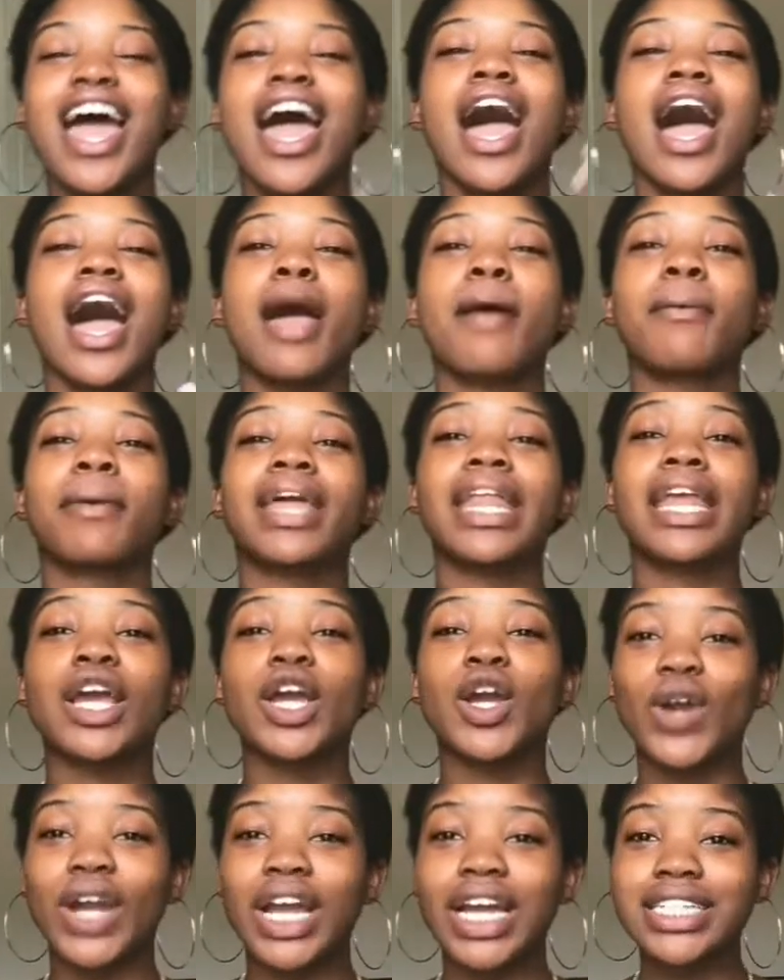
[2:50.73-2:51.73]
I mean,
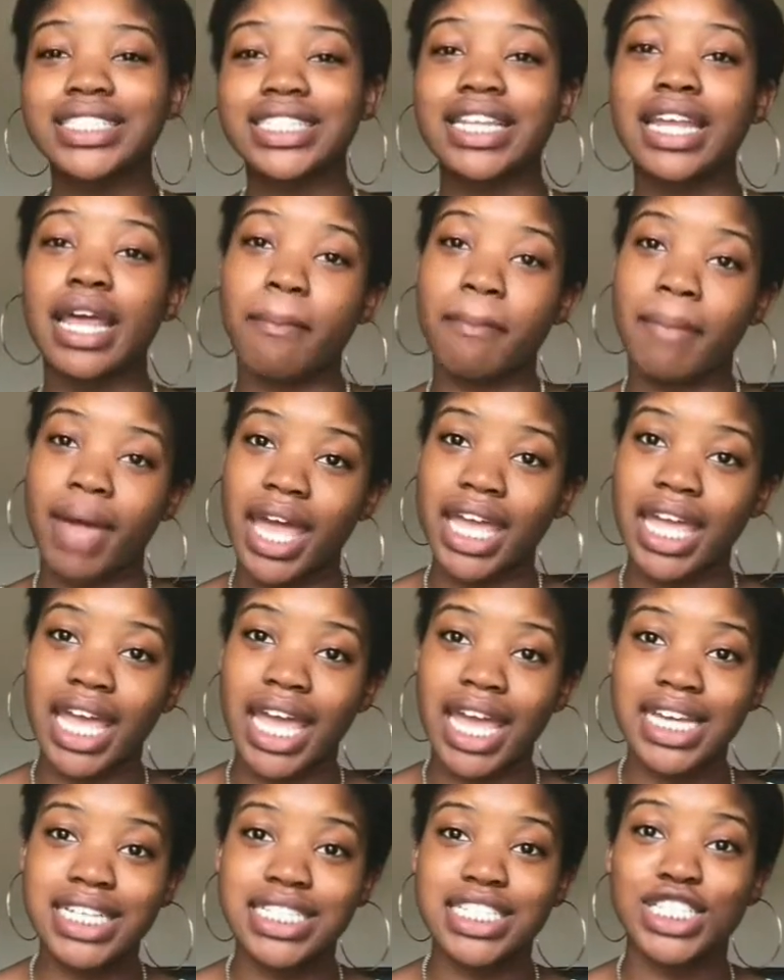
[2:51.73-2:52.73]
granted, in my
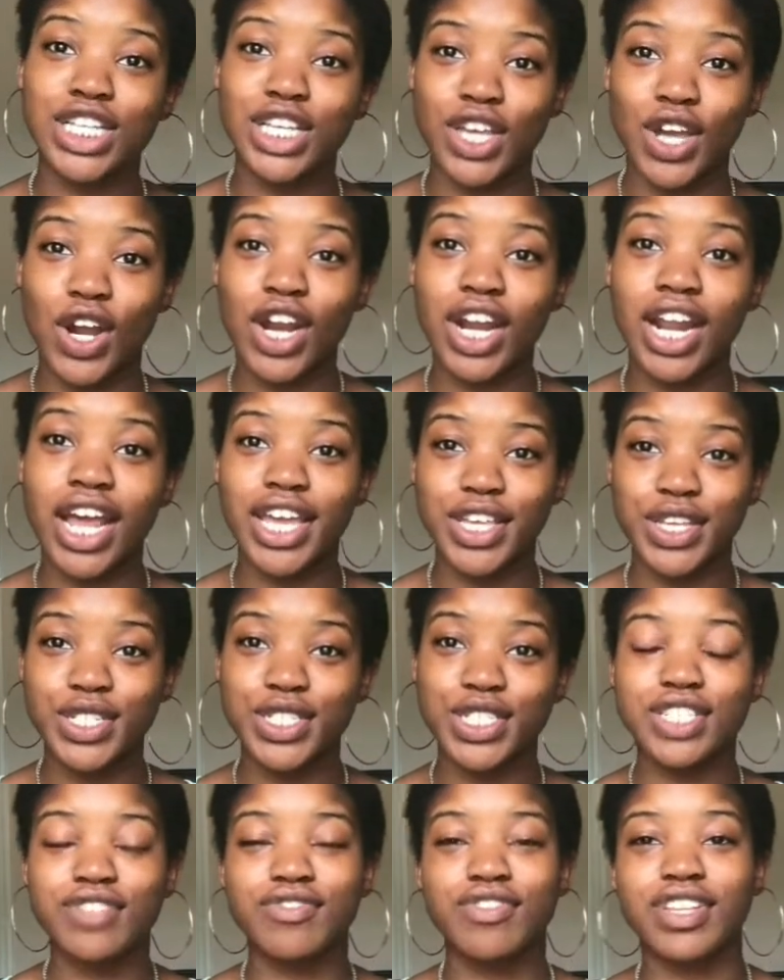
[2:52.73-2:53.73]
case, the yarn I
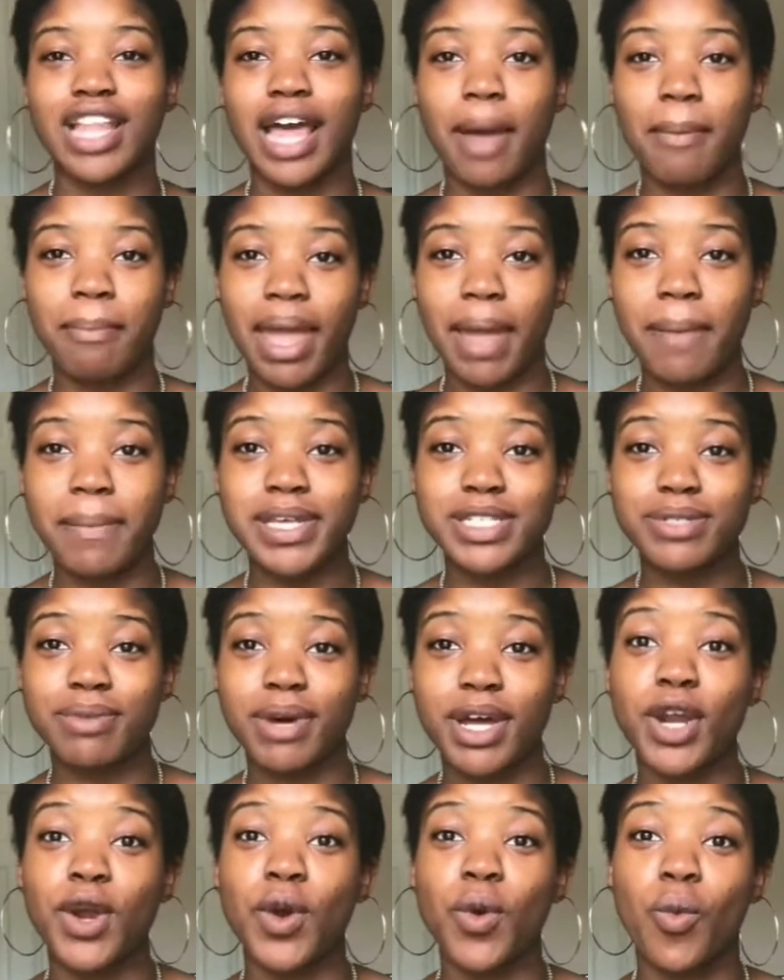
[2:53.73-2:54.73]
used for that baby
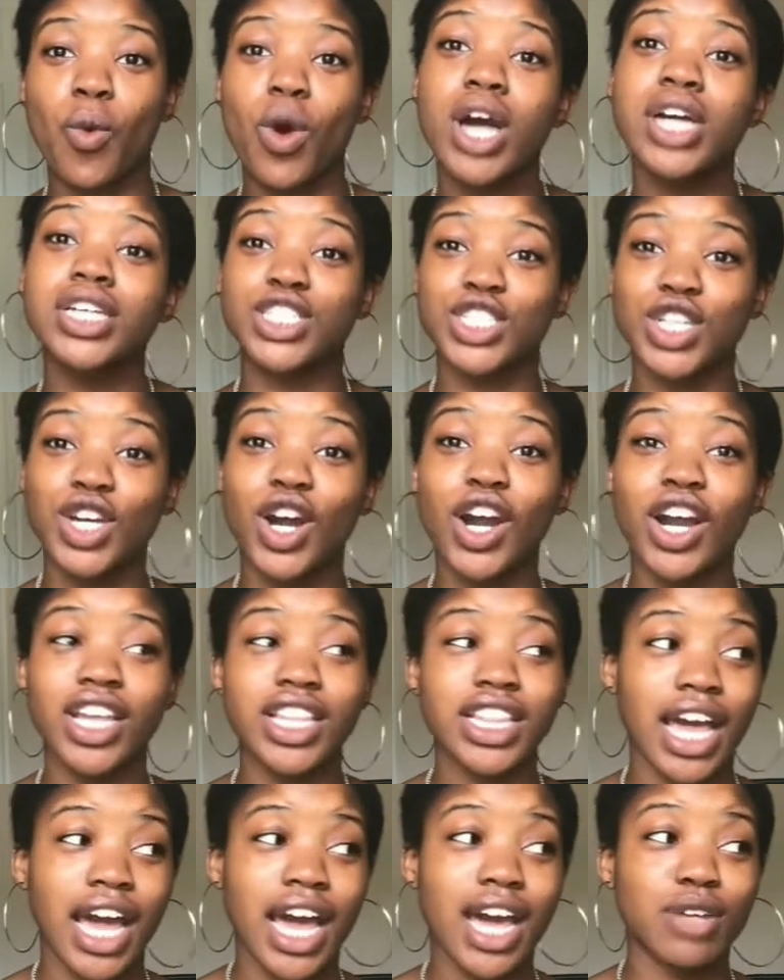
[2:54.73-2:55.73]
sweater was yarn
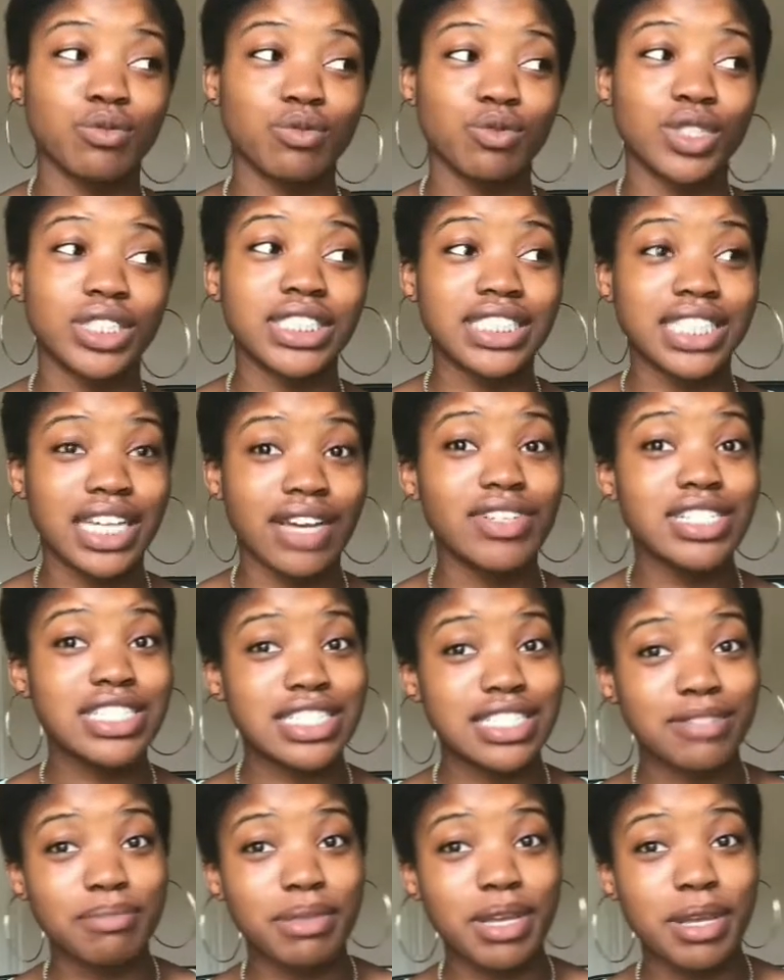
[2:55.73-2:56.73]
that was given to
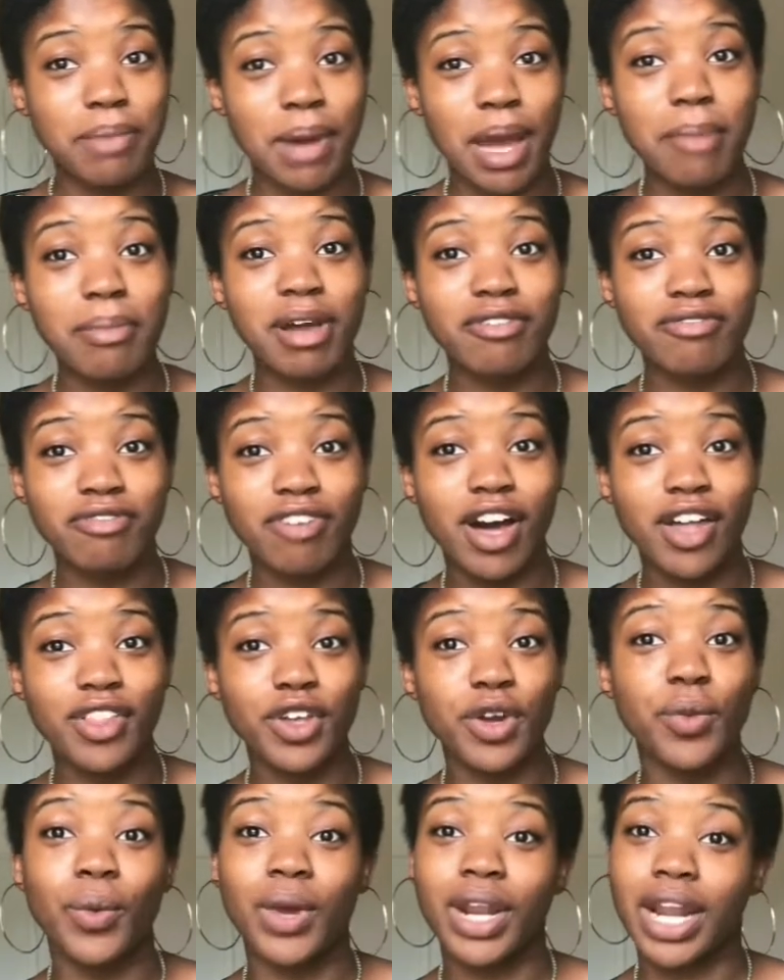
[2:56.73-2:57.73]
me by my father
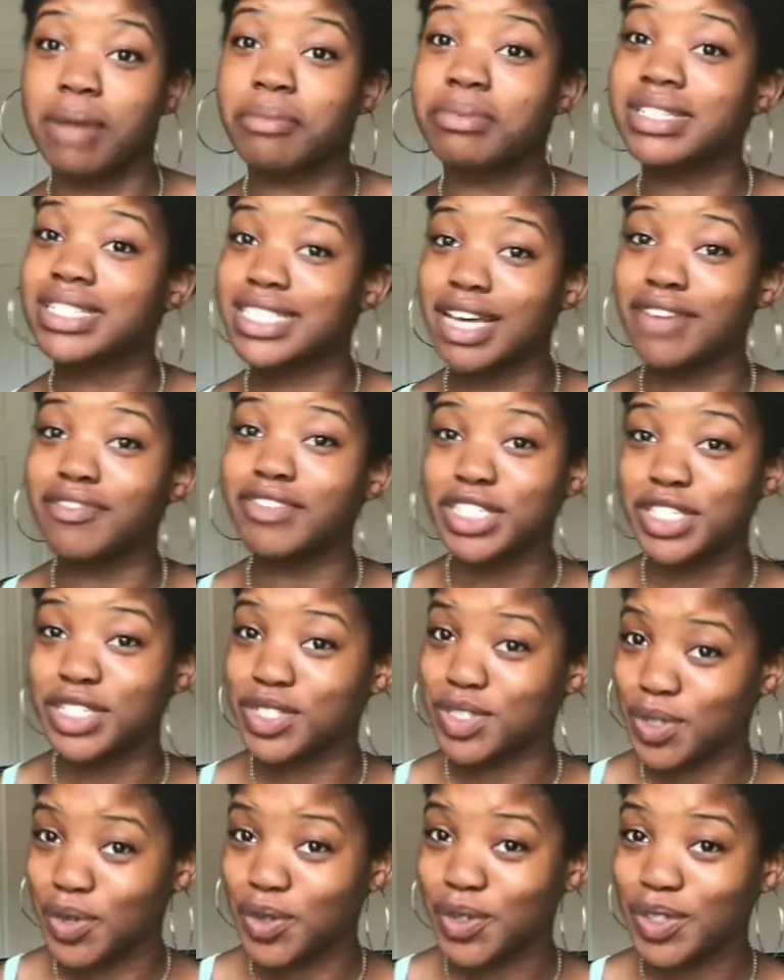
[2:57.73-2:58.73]
when I was 7 years
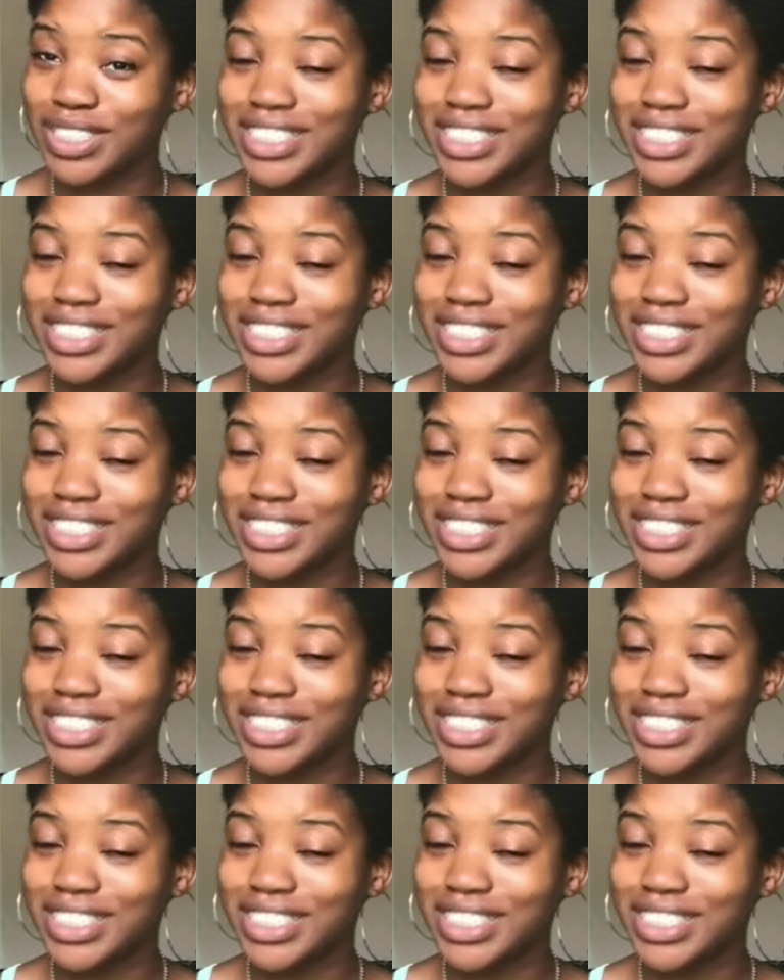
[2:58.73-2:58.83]
old.